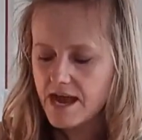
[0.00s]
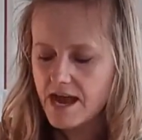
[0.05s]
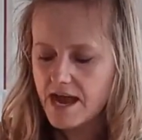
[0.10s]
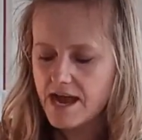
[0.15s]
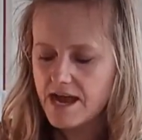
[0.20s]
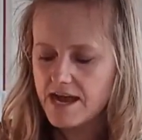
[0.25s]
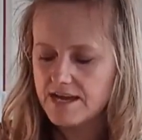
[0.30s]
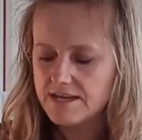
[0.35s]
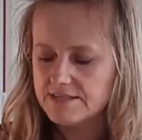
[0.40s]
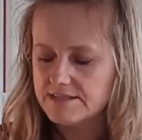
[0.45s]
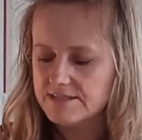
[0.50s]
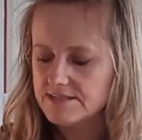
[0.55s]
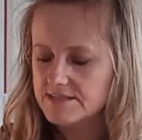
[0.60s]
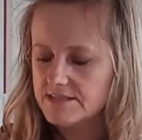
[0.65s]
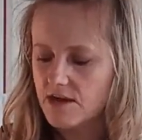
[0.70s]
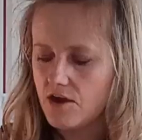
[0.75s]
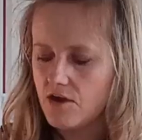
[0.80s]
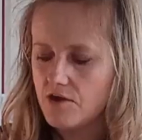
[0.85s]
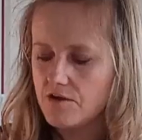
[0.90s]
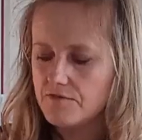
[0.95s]
and
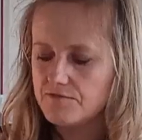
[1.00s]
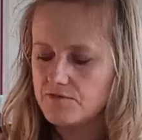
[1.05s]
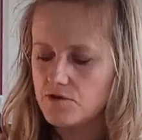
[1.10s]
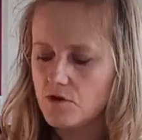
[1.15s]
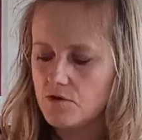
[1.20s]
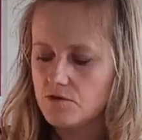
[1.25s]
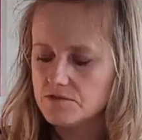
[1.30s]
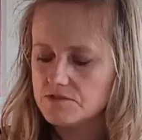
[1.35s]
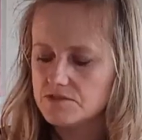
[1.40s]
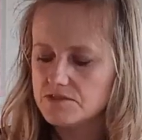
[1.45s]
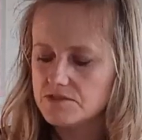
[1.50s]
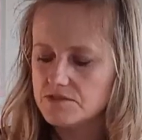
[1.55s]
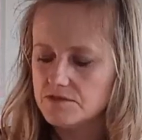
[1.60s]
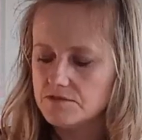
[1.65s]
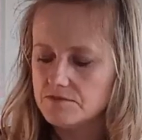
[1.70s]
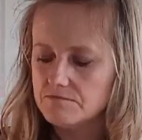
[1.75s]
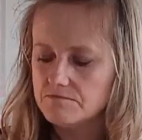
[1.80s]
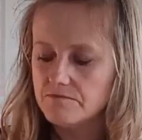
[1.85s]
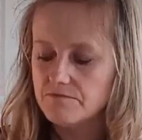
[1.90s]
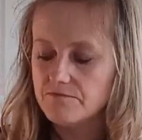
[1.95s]
I've got
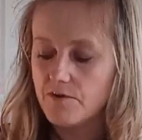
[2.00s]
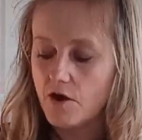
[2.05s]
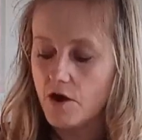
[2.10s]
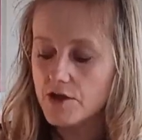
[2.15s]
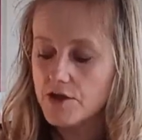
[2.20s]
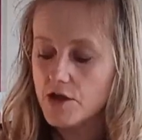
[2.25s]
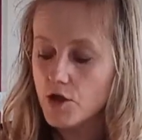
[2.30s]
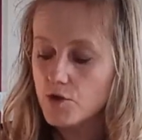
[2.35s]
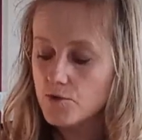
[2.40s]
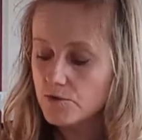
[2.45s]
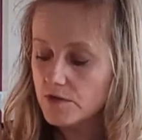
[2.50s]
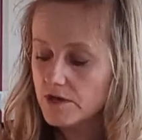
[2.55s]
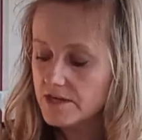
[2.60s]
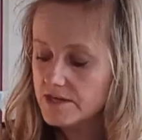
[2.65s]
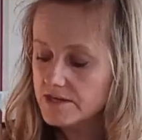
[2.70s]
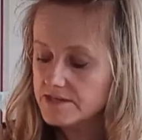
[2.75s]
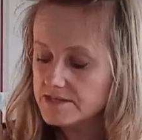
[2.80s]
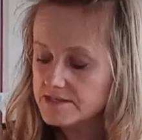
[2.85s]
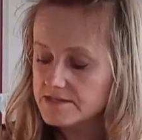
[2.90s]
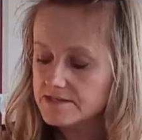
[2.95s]
some
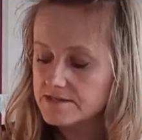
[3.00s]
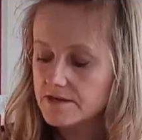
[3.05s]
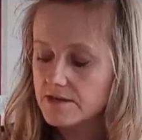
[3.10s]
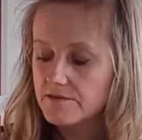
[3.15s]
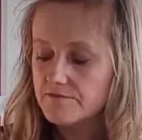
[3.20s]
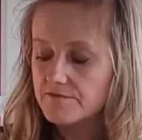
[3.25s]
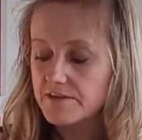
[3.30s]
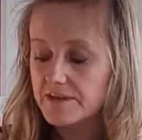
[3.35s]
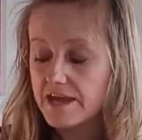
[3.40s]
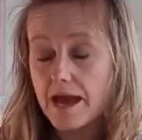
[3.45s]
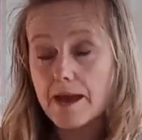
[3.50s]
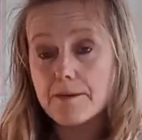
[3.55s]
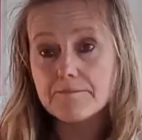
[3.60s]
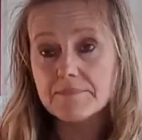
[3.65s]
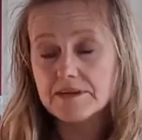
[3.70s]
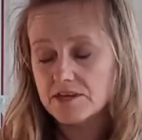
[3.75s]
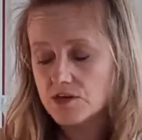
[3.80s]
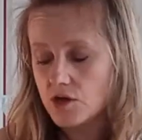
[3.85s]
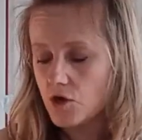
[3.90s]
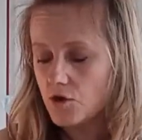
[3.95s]
violas,
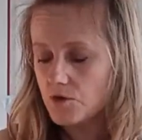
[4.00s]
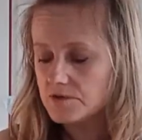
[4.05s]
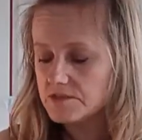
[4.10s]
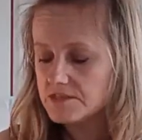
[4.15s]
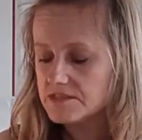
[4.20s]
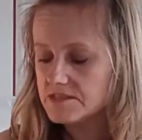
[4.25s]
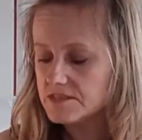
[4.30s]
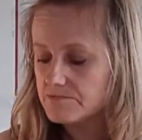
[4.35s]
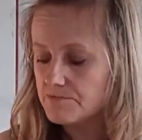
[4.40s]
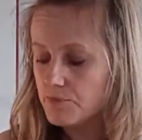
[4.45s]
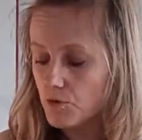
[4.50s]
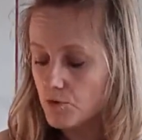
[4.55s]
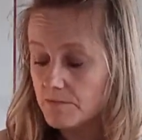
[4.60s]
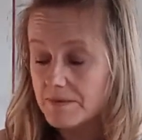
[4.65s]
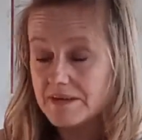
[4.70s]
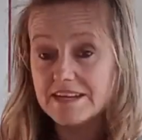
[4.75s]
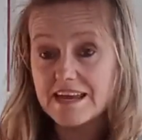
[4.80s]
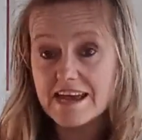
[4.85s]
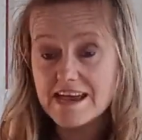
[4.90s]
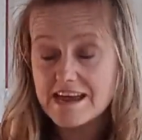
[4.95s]
forget-me-nots,
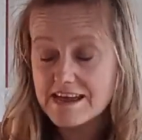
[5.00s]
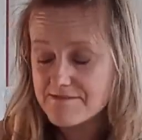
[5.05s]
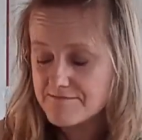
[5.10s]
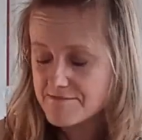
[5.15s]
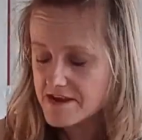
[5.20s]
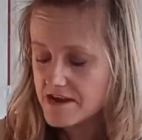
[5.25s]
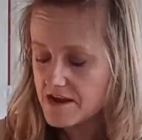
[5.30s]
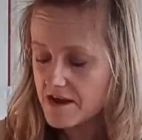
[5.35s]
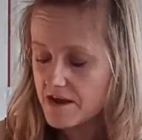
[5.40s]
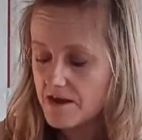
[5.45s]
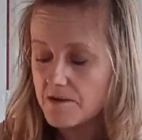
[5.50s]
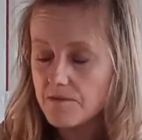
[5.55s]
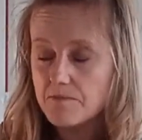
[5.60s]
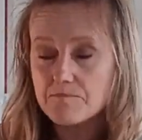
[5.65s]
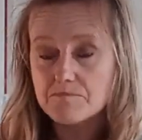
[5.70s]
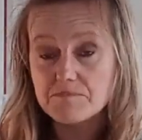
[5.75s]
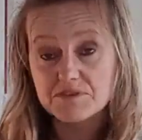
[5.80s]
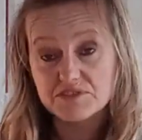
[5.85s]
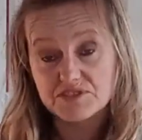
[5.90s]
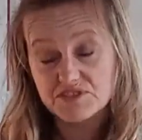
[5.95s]
pulmonaria,
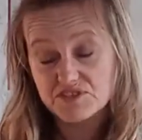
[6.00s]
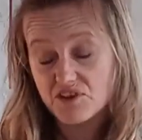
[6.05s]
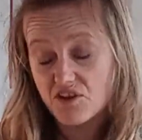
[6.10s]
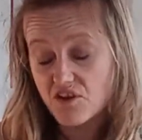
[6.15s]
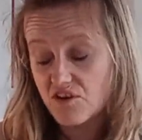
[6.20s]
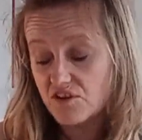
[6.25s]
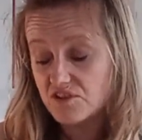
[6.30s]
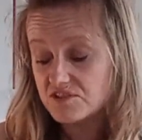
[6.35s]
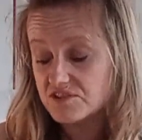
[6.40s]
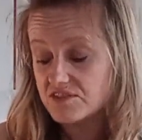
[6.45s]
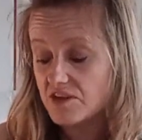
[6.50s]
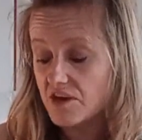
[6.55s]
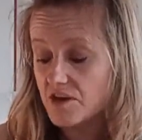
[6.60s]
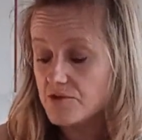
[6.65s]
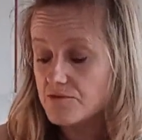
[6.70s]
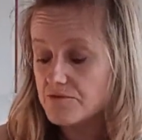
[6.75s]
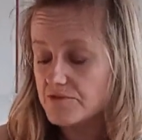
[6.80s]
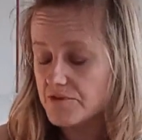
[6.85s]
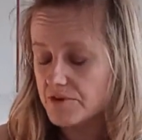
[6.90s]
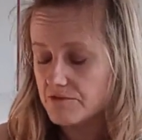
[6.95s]

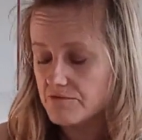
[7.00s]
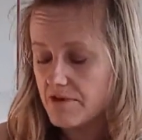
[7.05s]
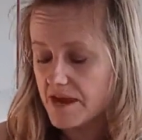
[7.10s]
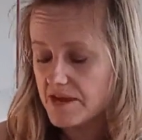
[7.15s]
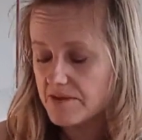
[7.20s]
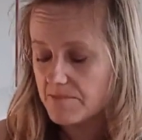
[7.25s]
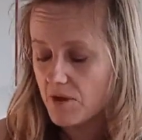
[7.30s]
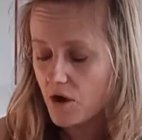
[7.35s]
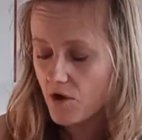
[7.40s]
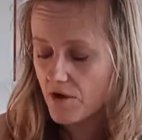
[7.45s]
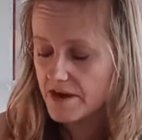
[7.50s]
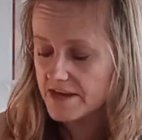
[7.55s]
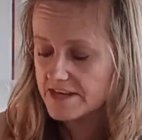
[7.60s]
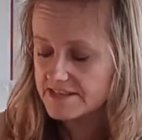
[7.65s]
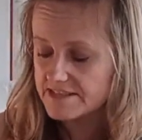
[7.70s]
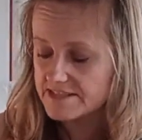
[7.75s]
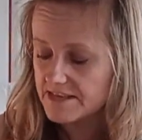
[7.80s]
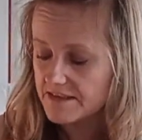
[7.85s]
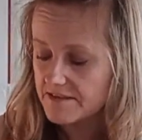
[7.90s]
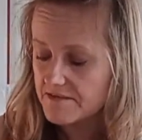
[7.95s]
moscato, the grape
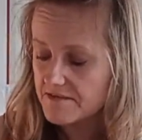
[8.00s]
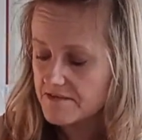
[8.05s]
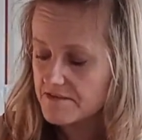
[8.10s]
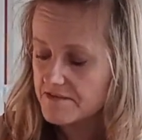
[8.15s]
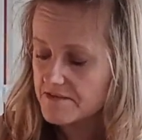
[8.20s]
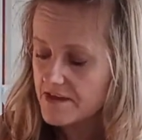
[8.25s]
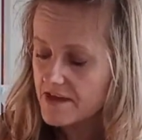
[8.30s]
hyacinth,